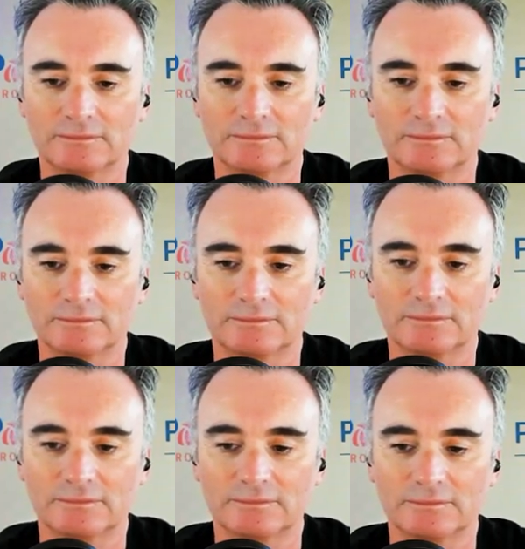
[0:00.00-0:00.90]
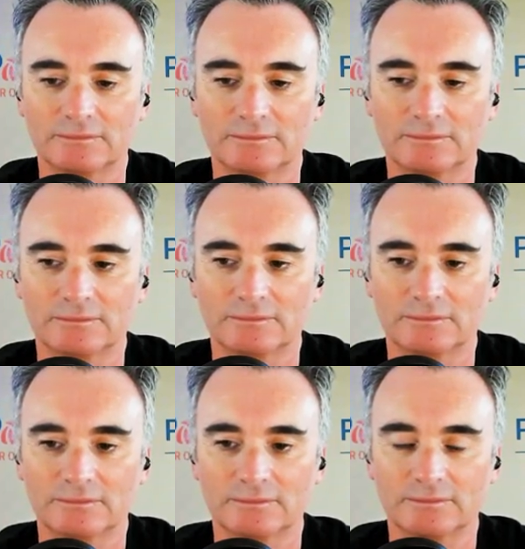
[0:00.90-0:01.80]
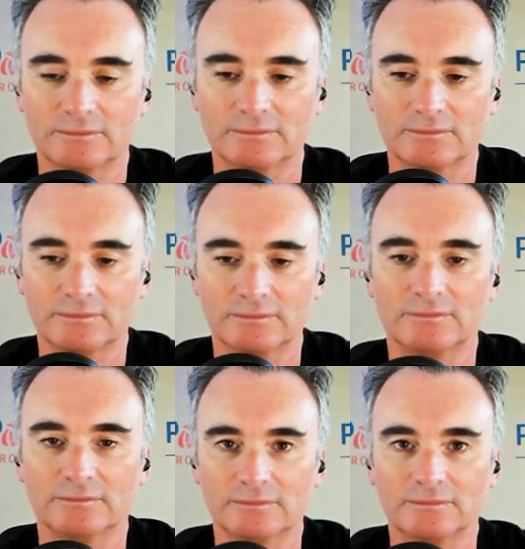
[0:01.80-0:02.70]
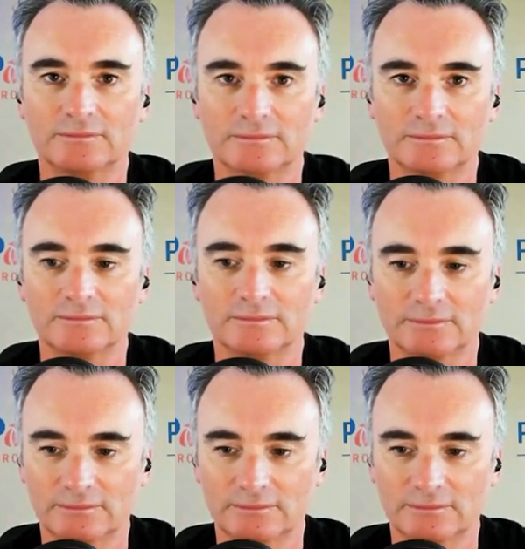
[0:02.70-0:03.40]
[no speech]